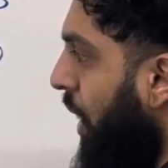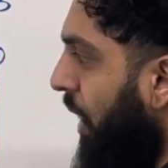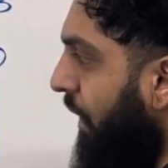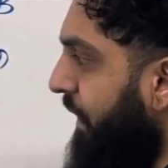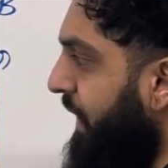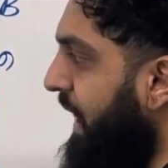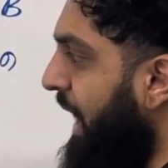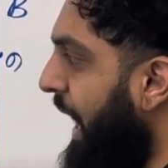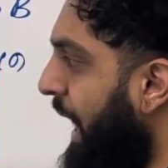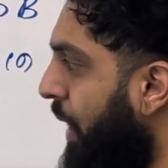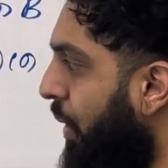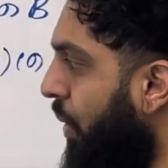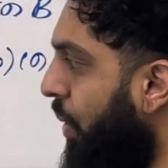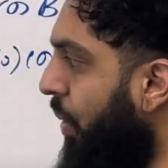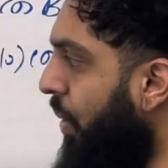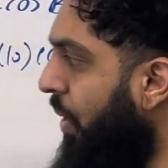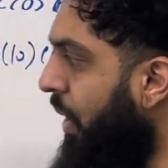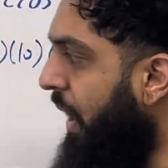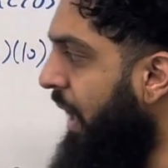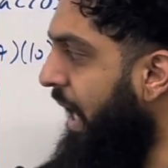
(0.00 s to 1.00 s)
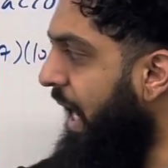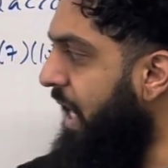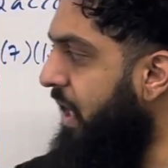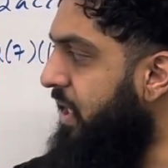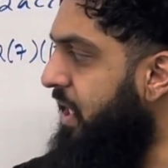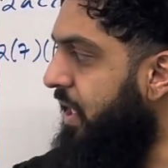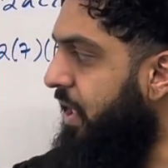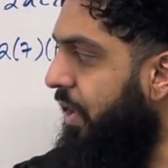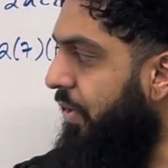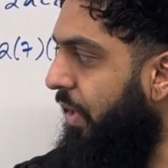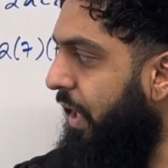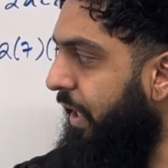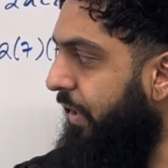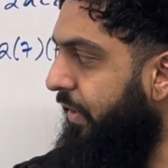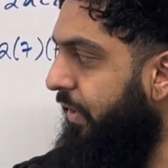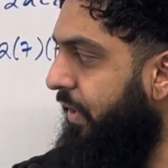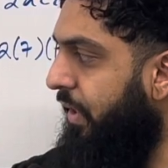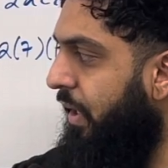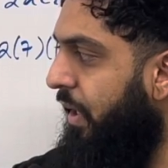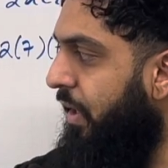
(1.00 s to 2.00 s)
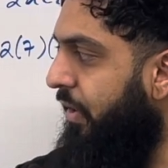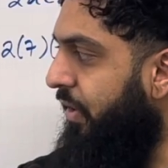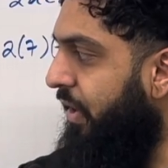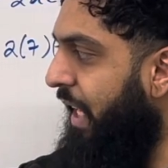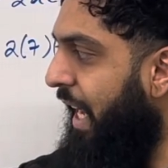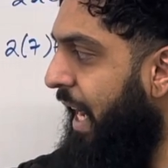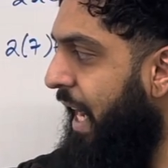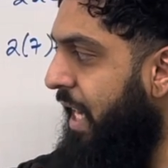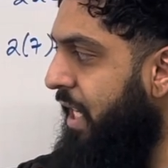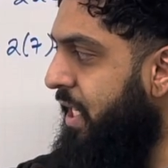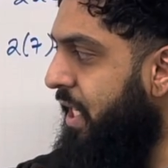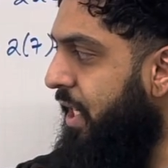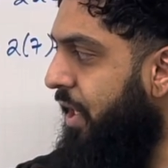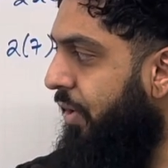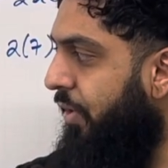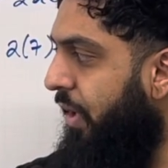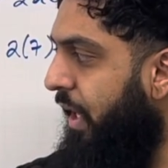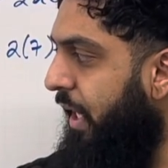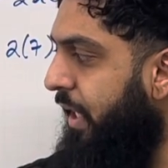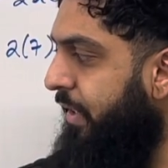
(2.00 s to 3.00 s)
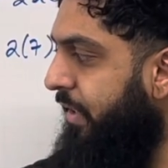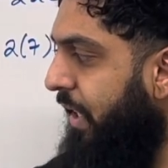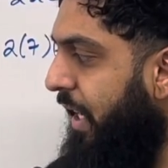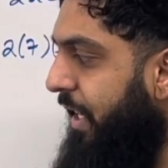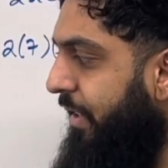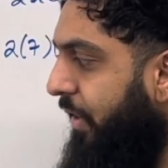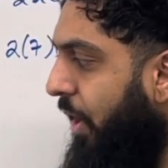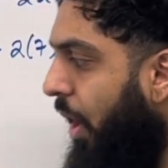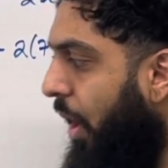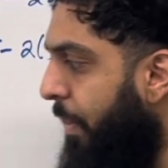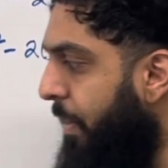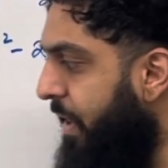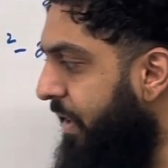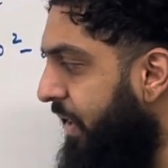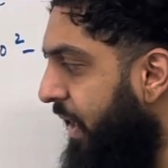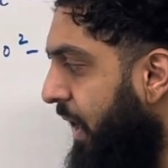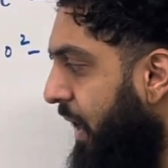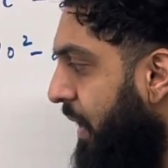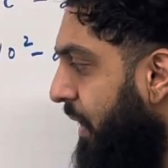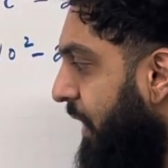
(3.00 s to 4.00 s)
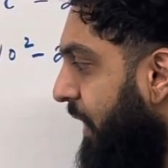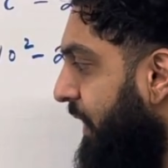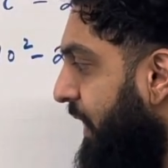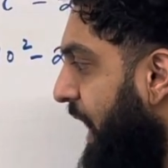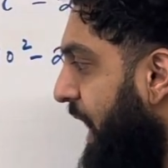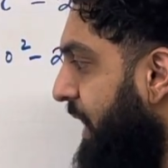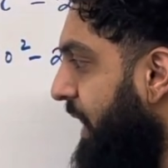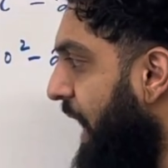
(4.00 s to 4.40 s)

of the angle 80 degrees. So that 80 degrees is opposite the side